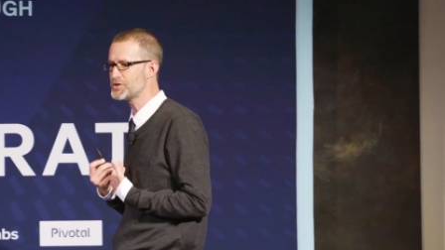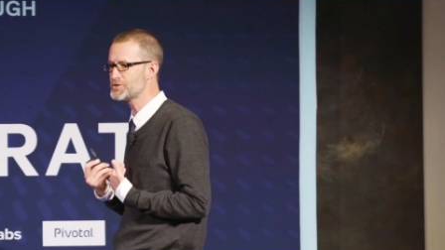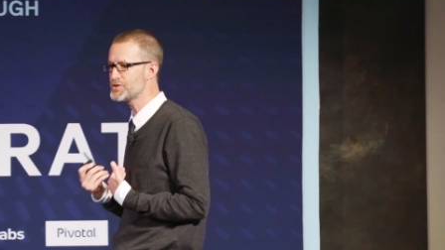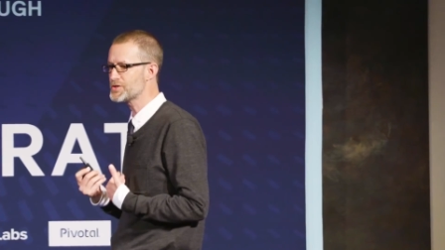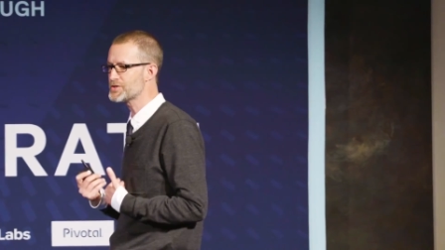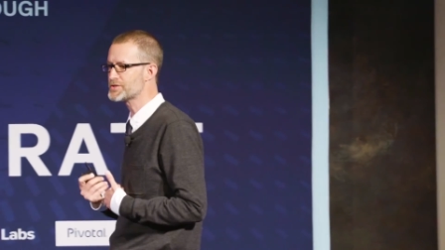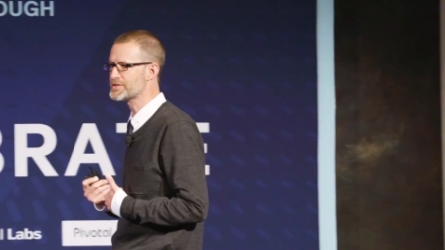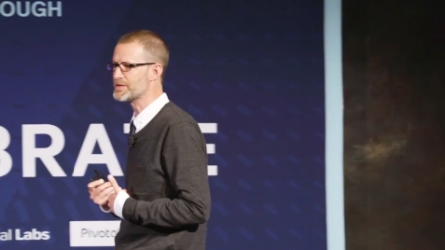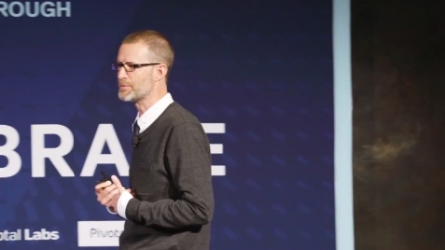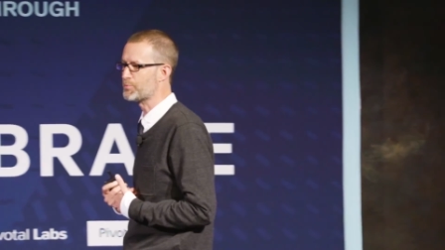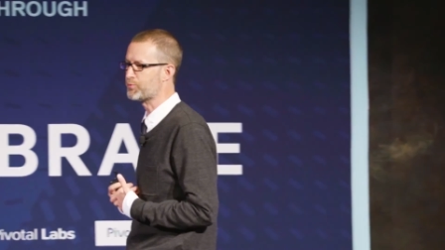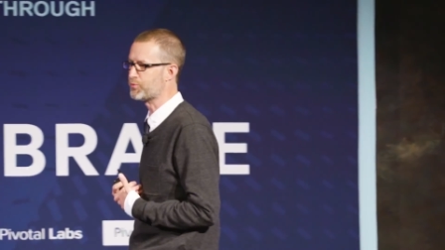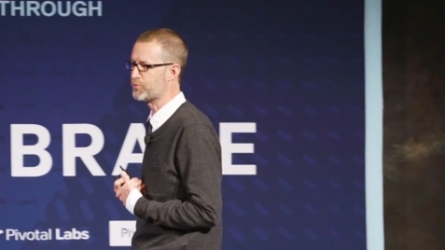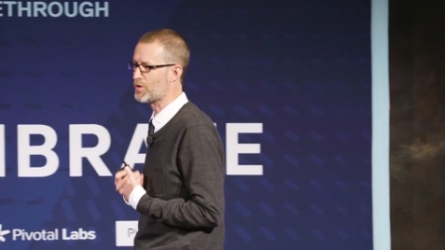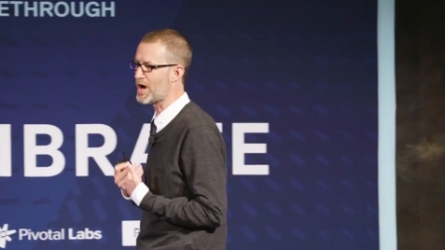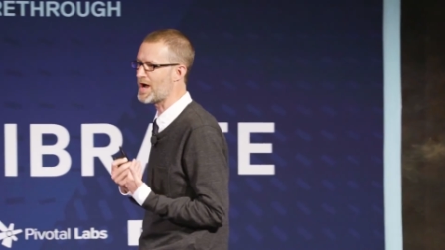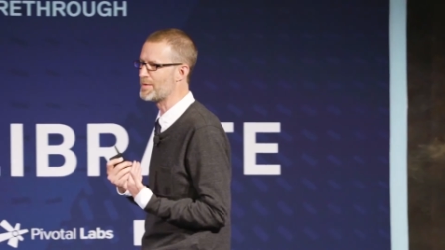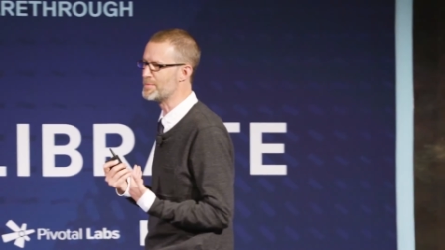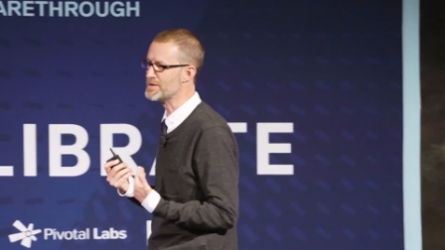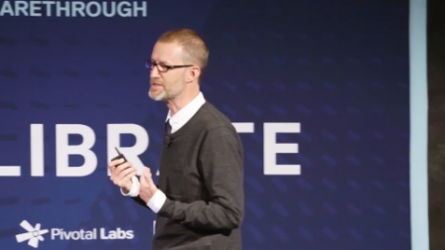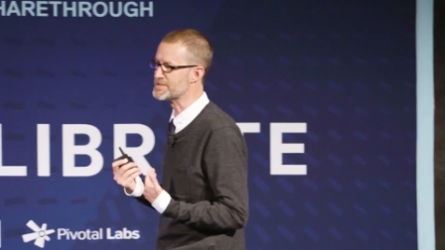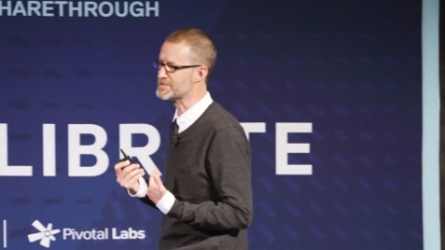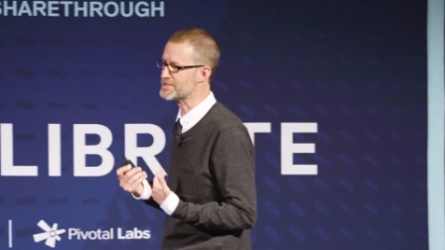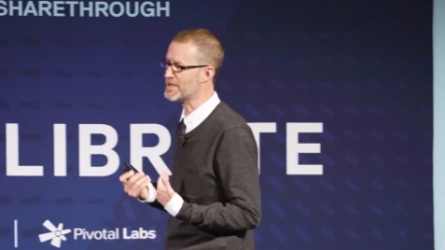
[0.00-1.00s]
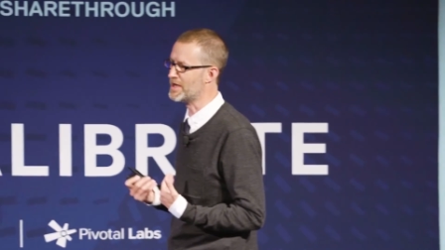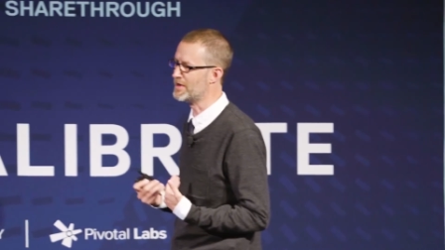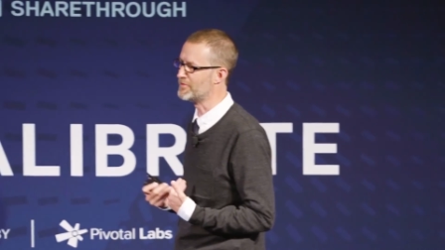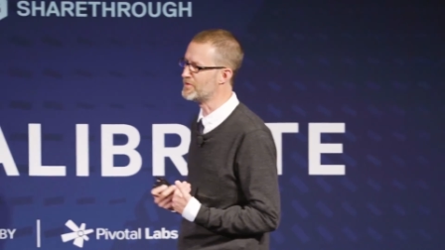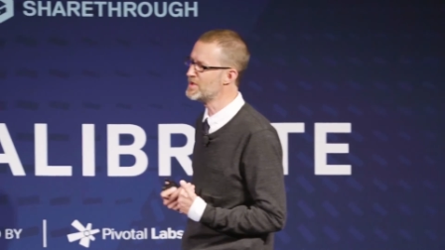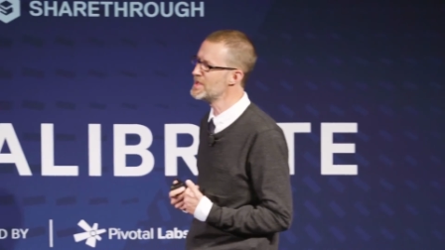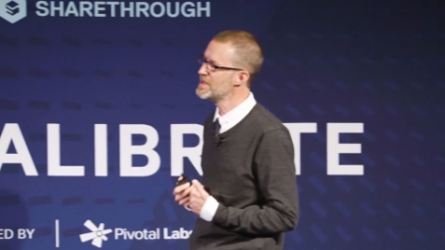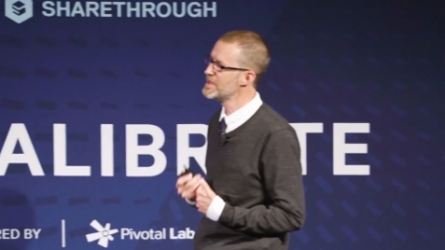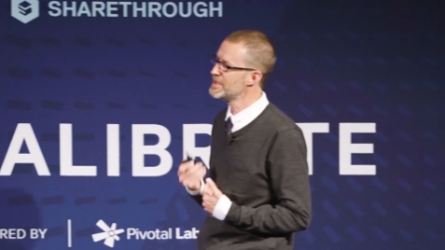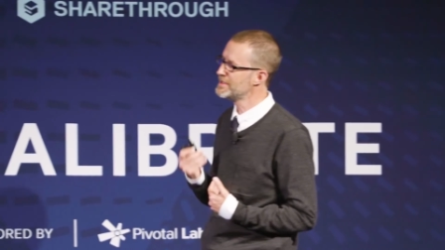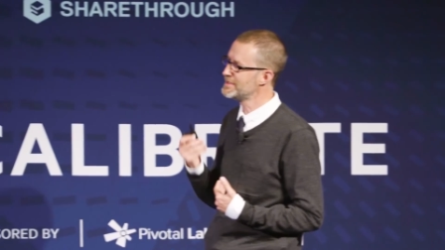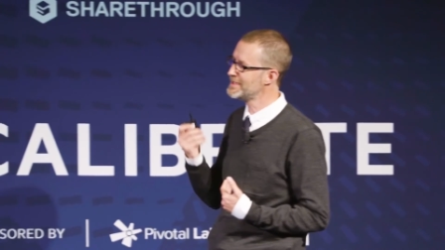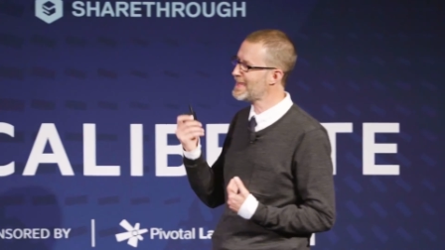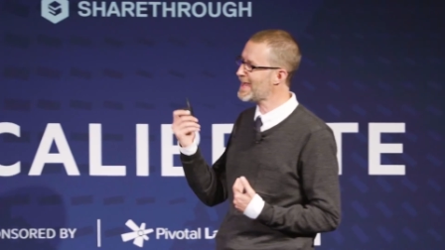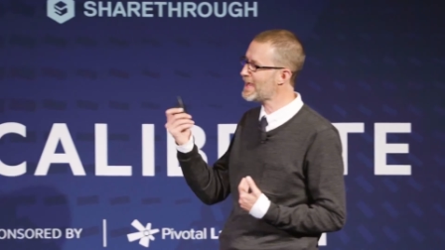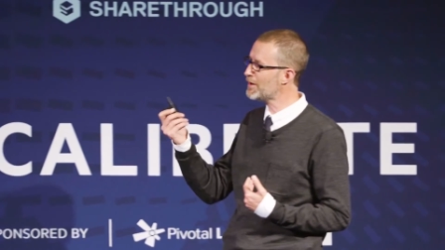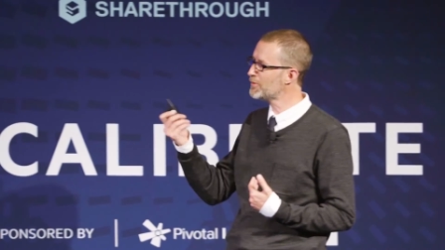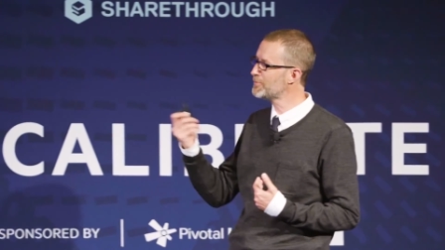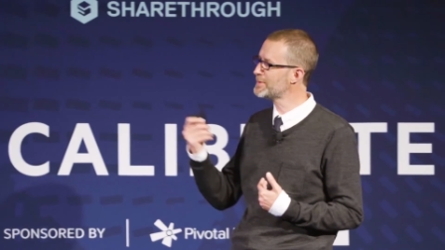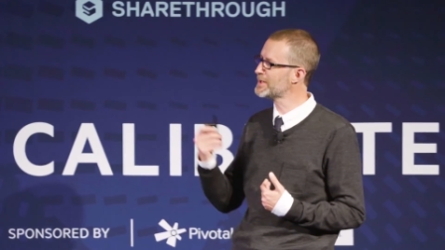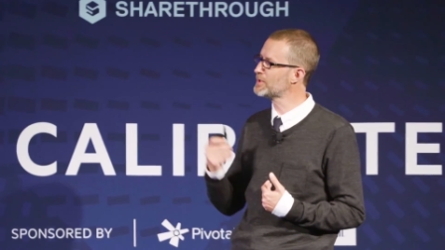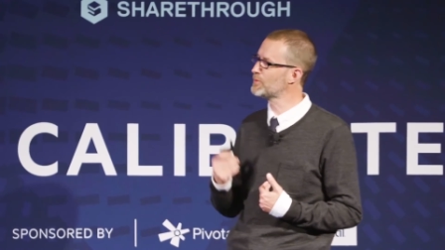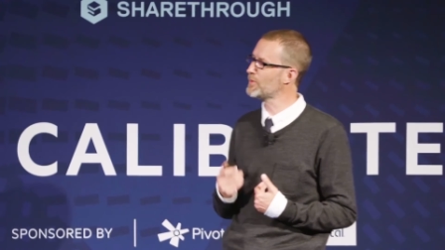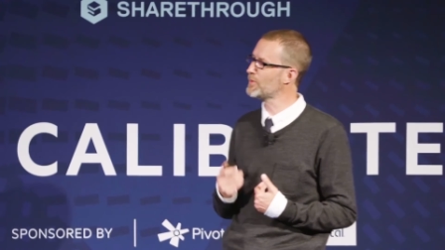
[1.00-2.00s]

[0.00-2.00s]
Not just a promise of, yeah, it